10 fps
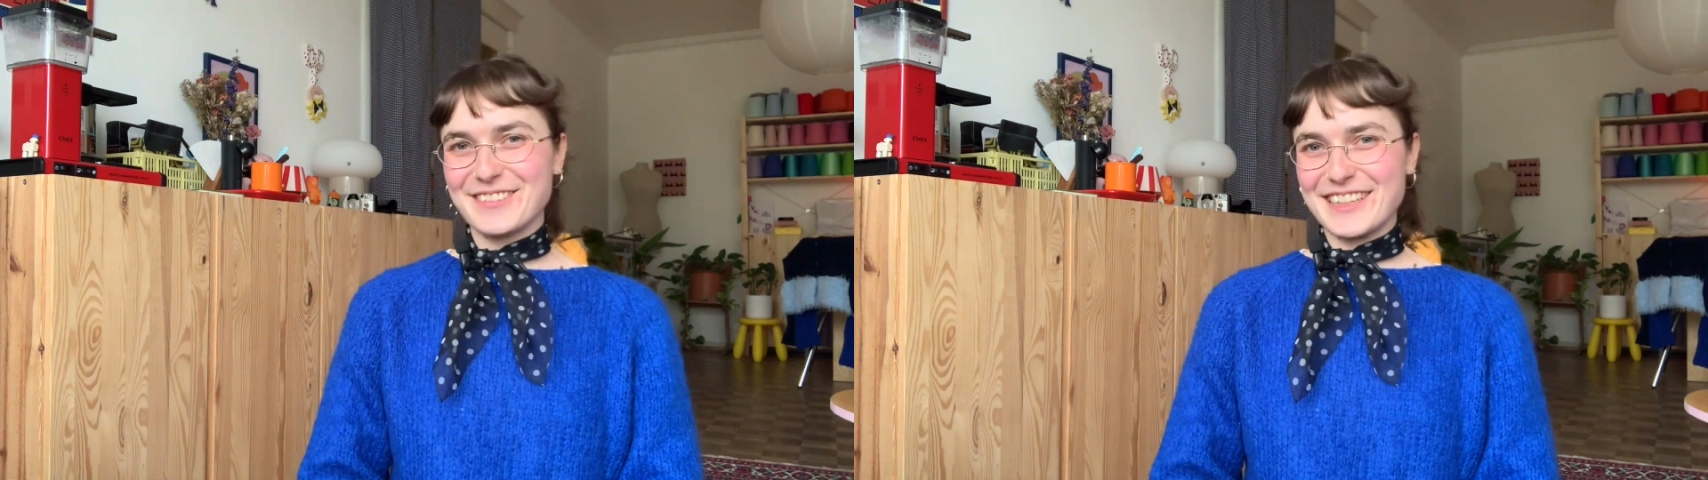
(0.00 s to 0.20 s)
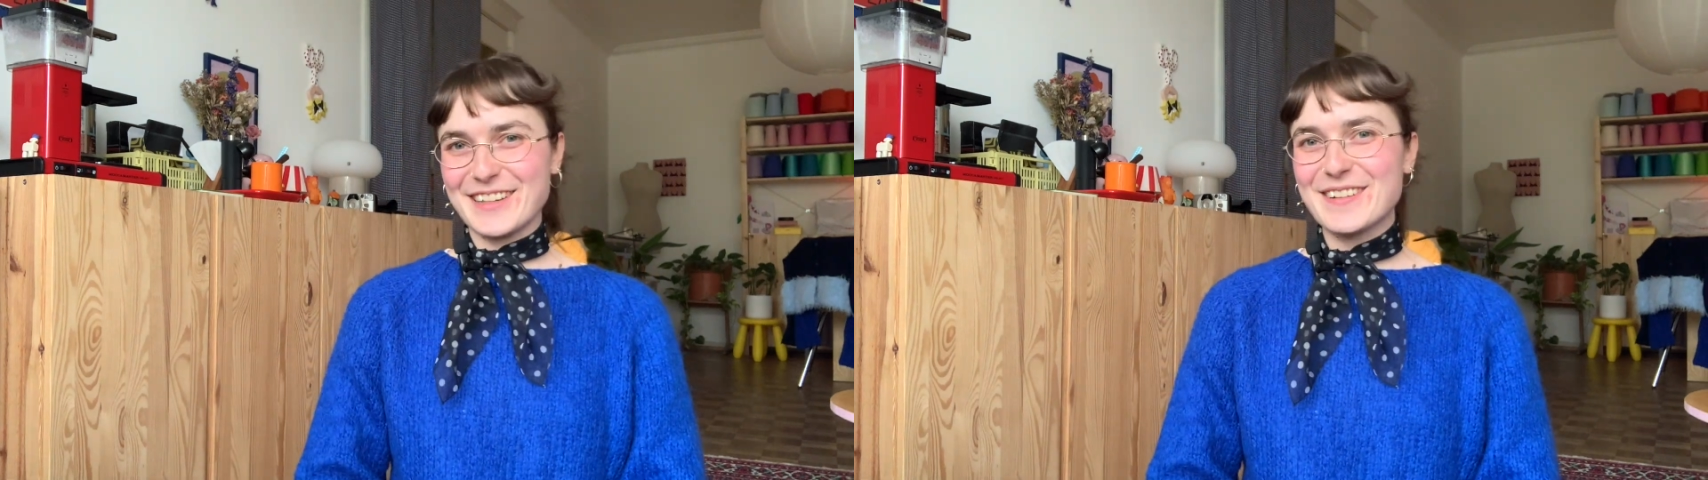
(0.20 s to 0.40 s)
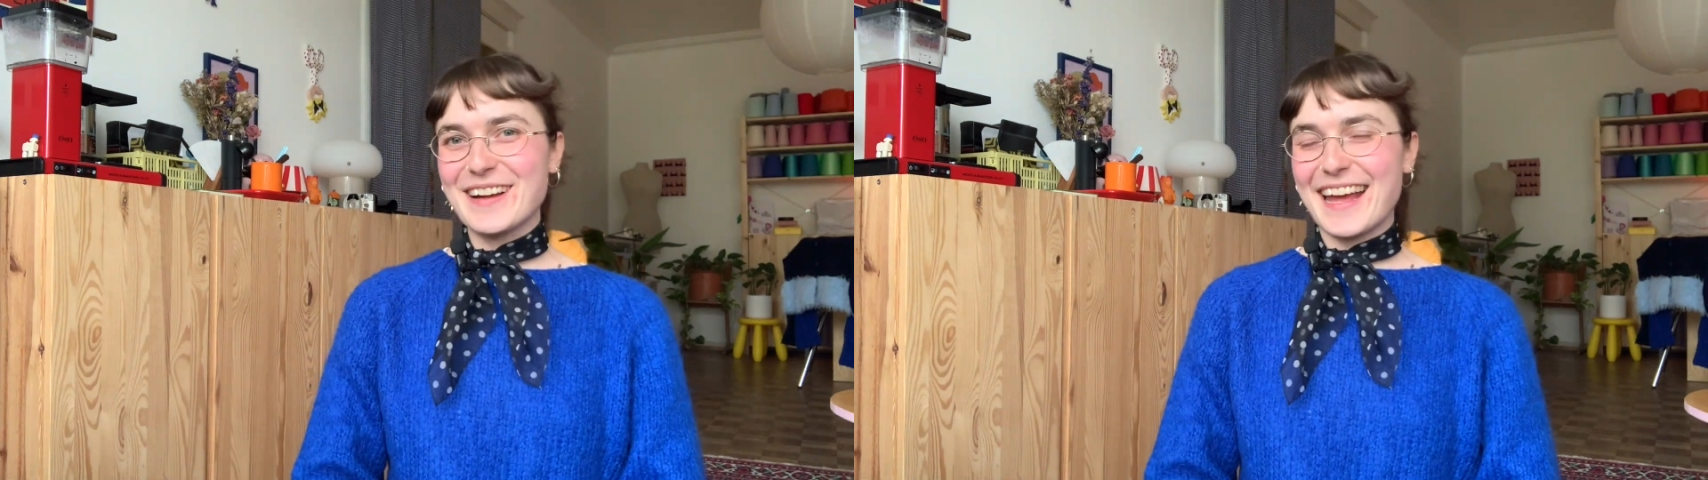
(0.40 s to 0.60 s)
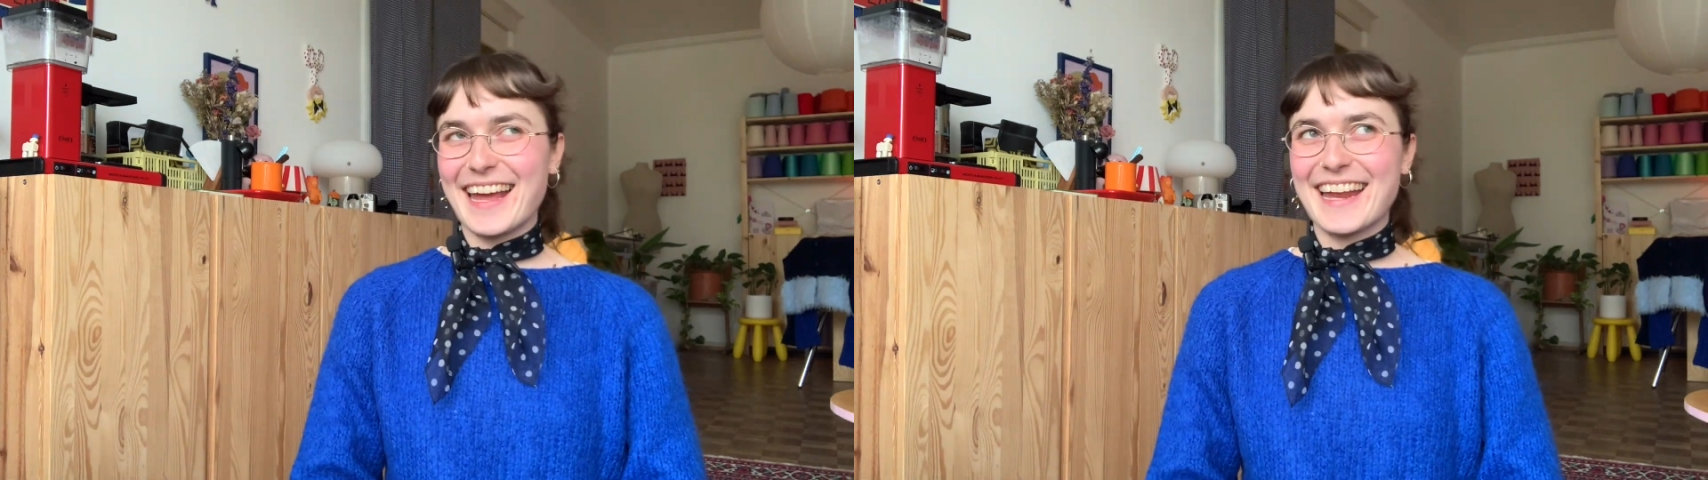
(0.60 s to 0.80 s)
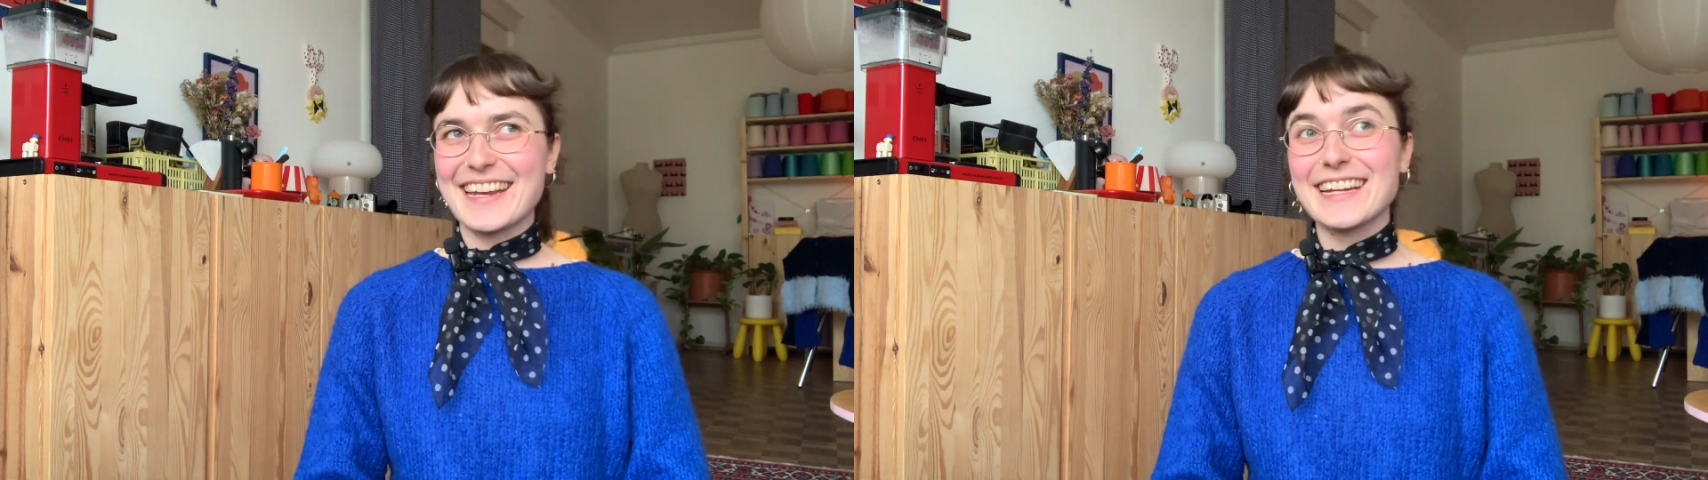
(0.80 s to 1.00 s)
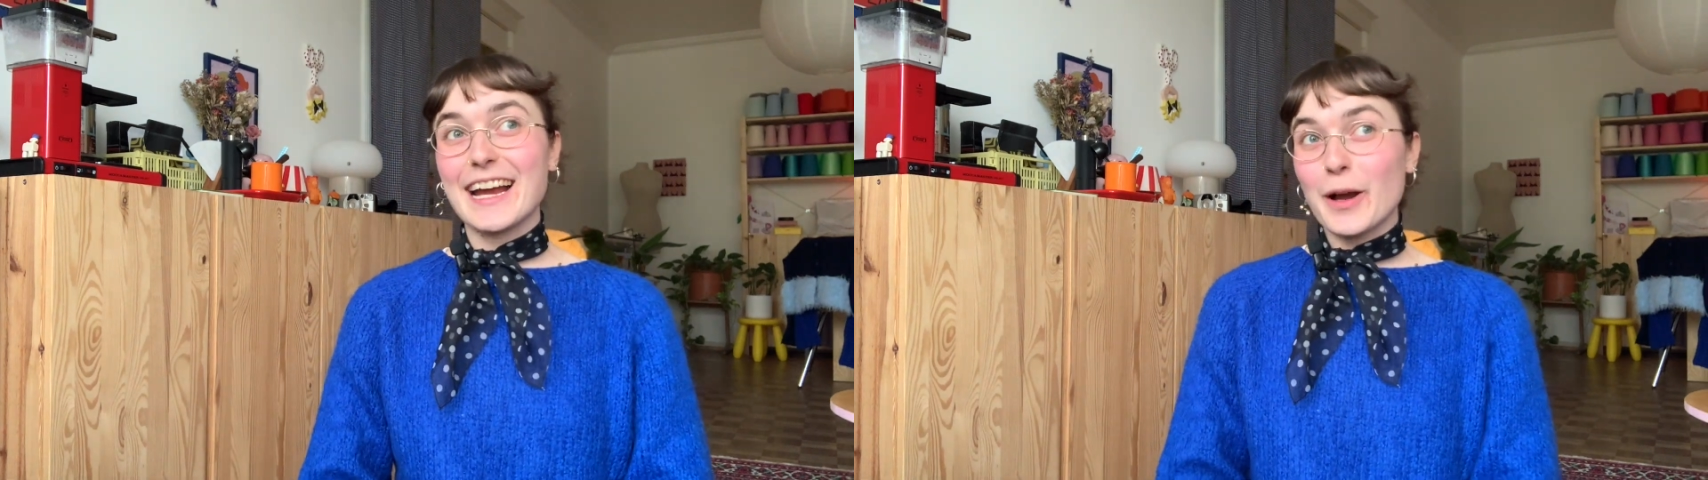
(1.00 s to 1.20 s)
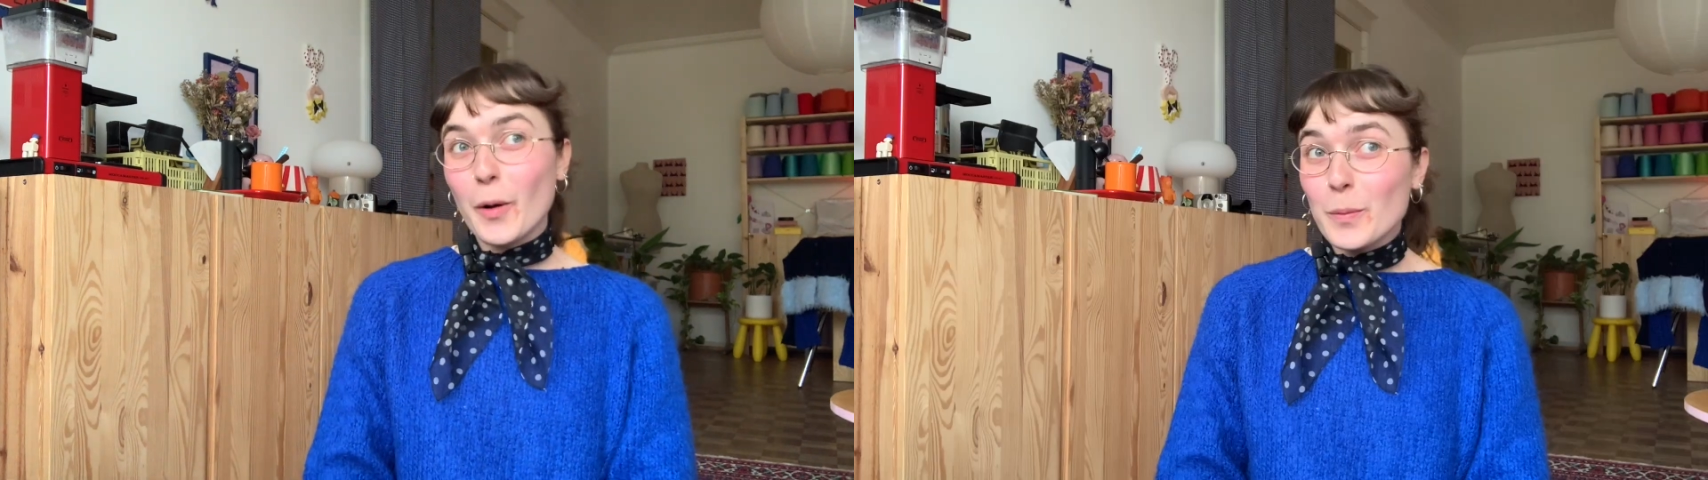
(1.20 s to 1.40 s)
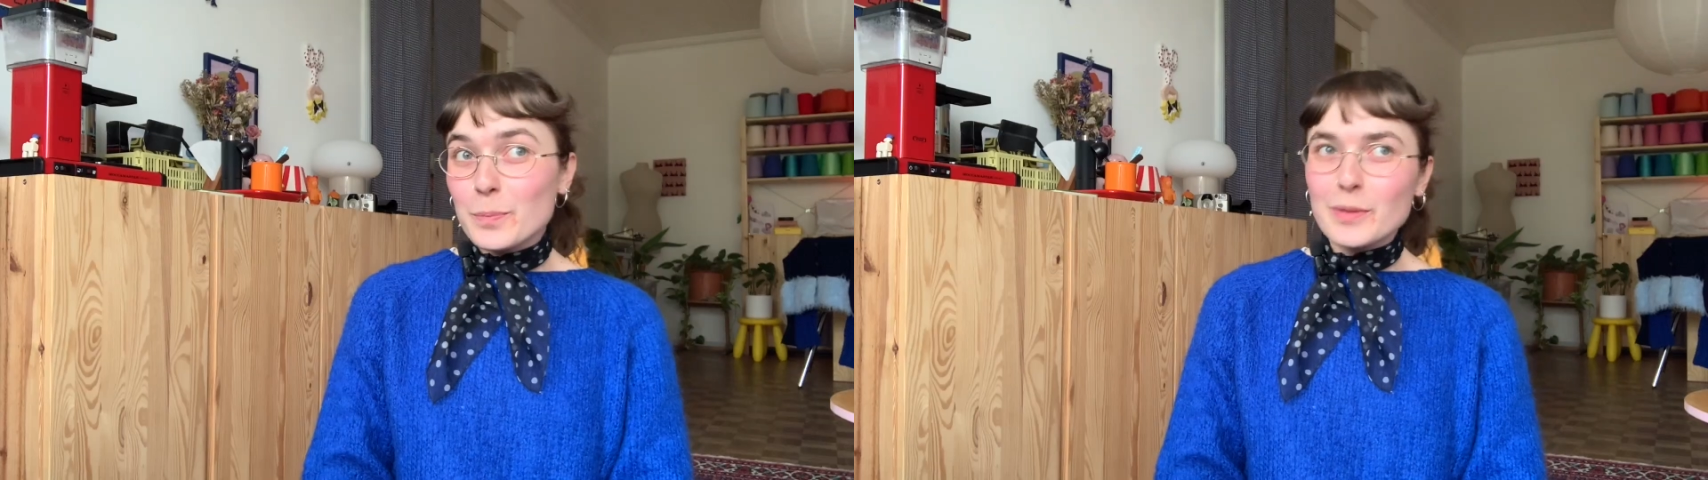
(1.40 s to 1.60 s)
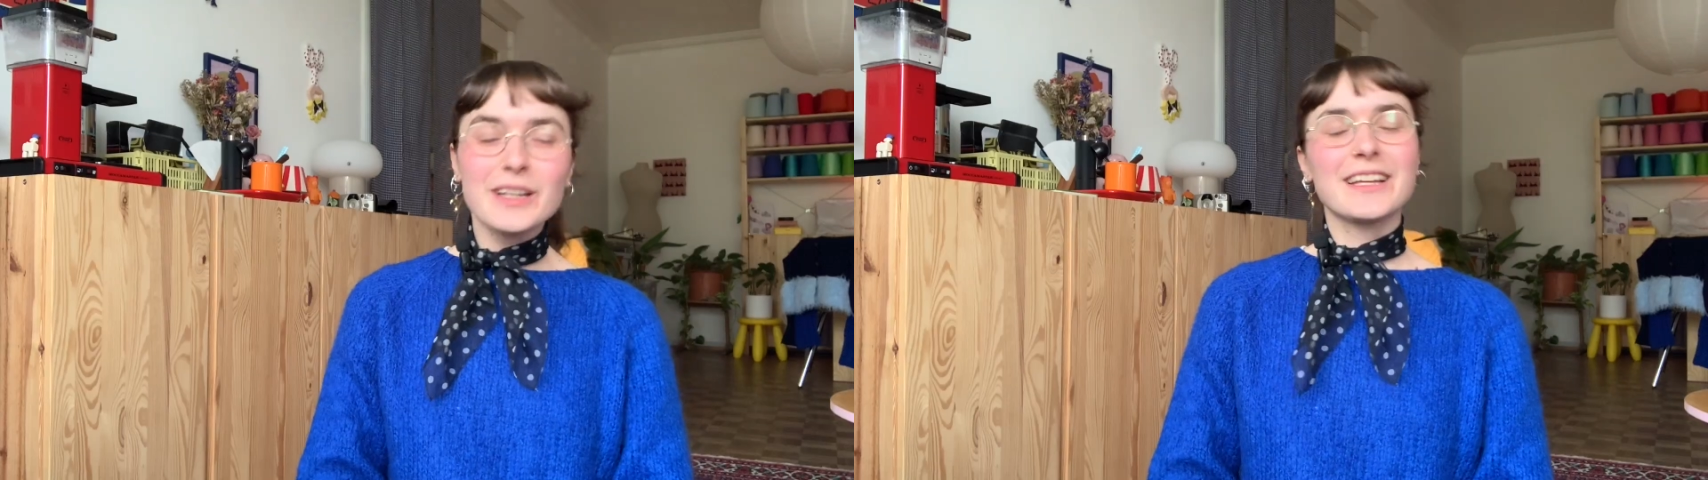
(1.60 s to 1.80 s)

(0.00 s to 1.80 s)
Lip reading: video, and I hope